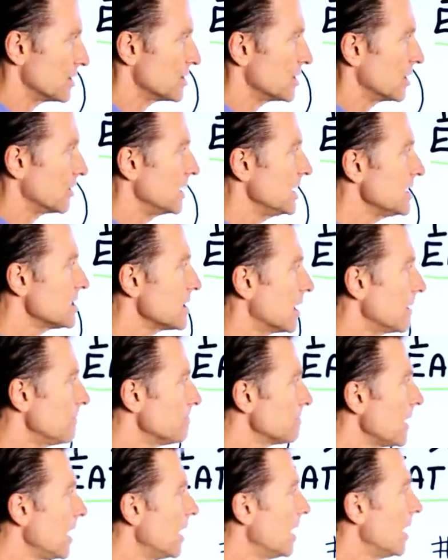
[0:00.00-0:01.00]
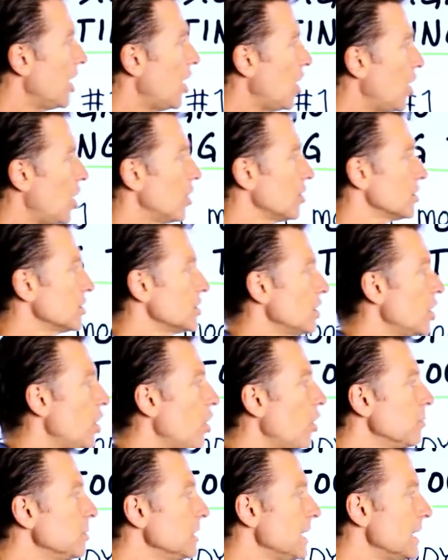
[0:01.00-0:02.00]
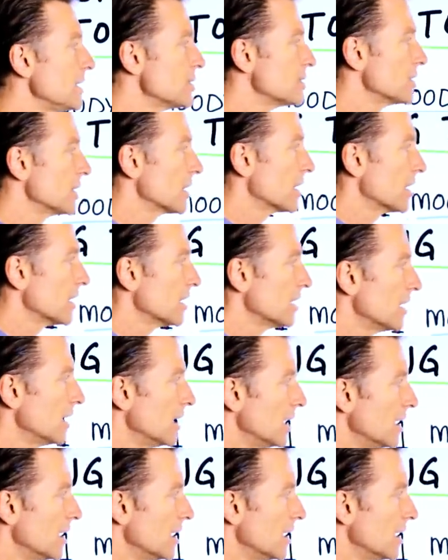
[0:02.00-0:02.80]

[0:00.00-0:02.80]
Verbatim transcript: So these are all low blood sugar